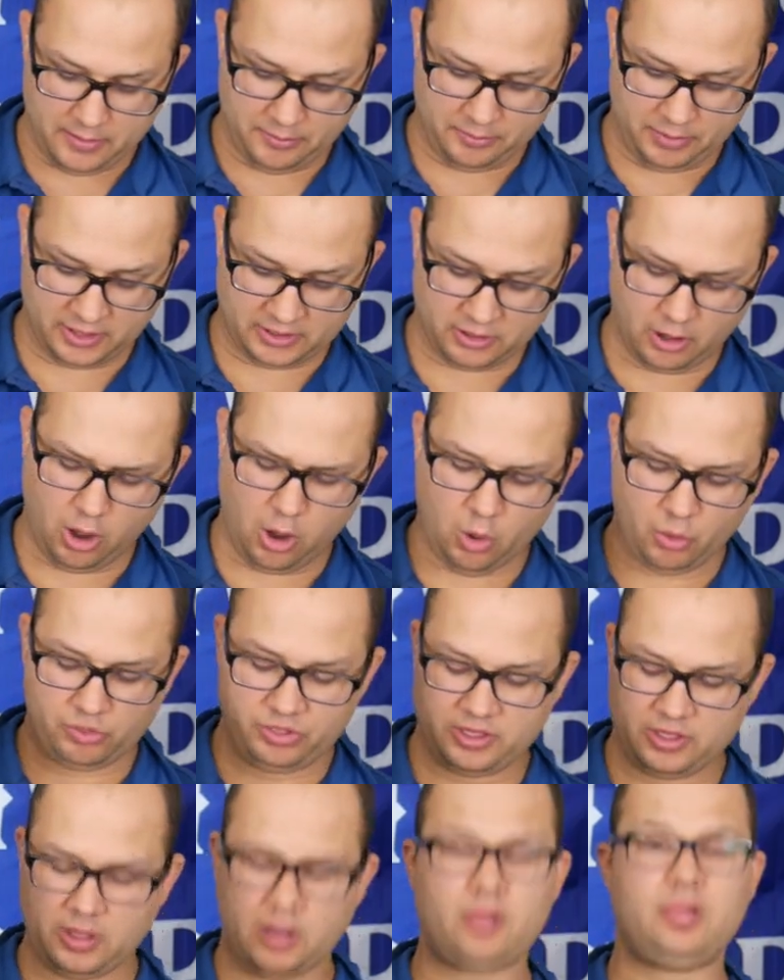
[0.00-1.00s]
But, oh,
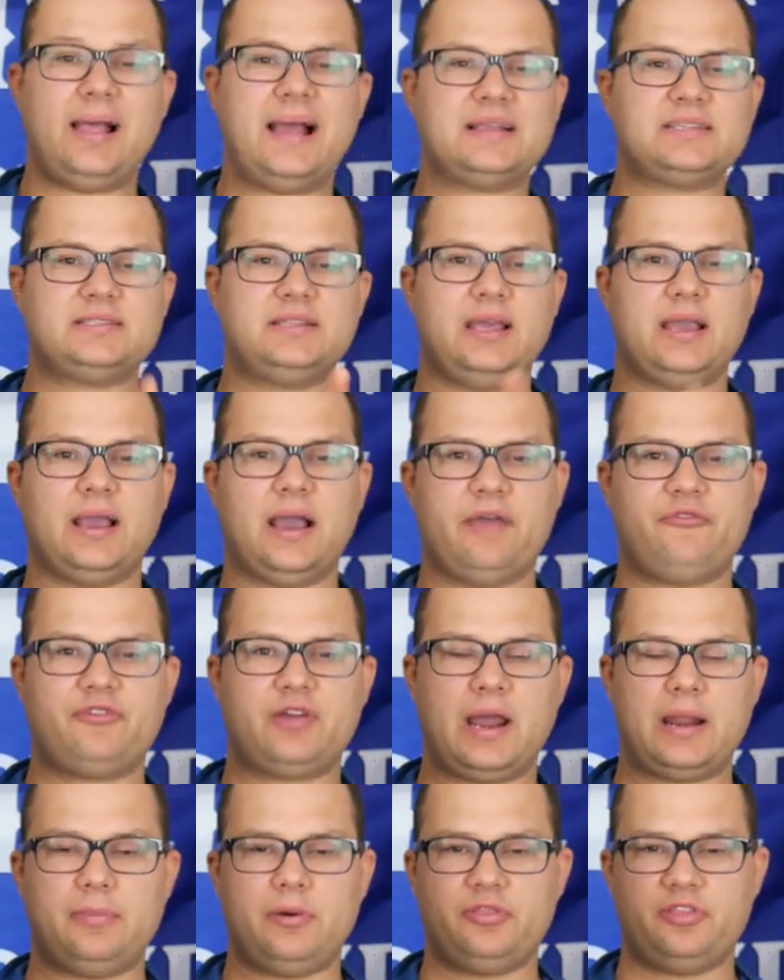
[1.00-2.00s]
the last thing, I
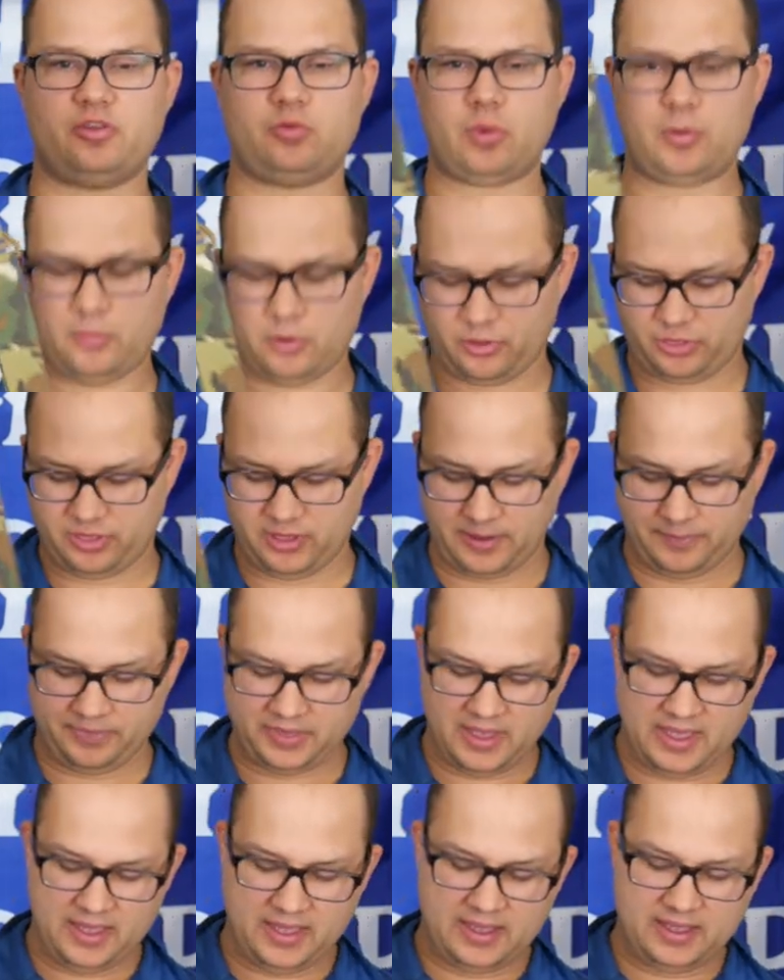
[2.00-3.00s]
forgot about this, one more thing,
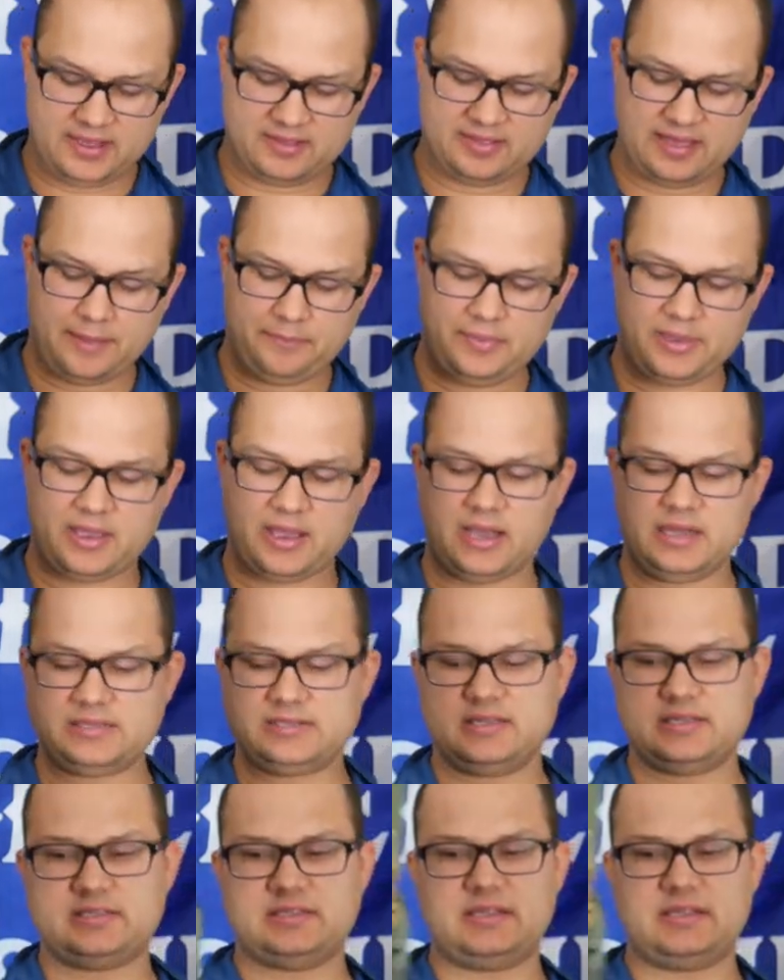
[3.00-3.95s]
is that because this